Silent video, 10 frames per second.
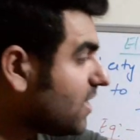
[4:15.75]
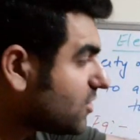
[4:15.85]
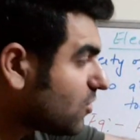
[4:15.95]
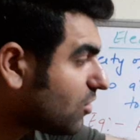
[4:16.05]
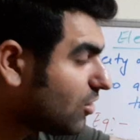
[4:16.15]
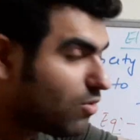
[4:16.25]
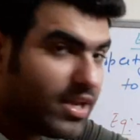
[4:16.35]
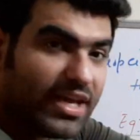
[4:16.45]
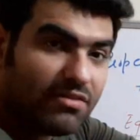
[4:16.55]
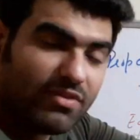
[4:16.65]
So
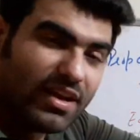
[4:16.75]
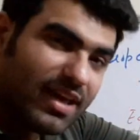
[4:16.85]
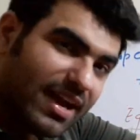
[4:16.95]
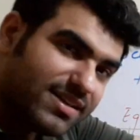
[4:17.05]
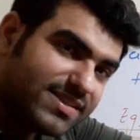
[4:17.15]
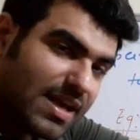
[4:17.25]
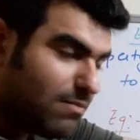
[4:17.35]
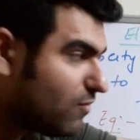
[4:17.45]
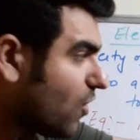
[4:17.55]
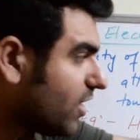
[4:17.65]
chlorine will get
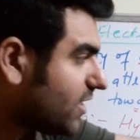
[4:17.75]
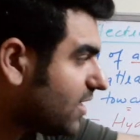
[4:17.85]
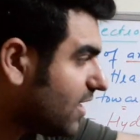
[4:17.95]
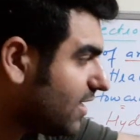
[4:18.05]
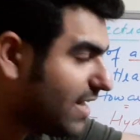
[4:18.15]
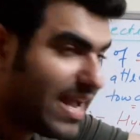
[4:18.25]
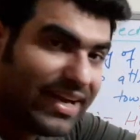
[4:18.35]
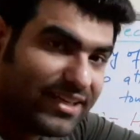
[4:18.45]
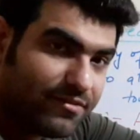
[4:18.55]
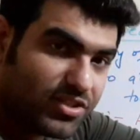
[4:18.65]
somewhat
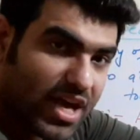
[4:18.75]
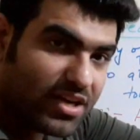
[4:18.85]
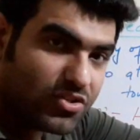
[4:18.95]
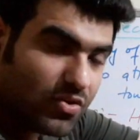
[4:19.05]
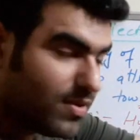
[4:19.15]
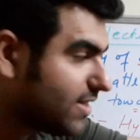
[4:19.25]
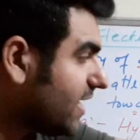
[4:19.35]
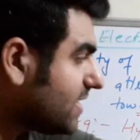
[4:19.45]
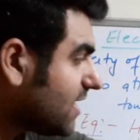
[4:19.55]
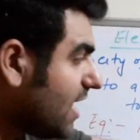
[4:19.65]
negative charge over
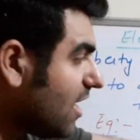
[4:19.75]
this,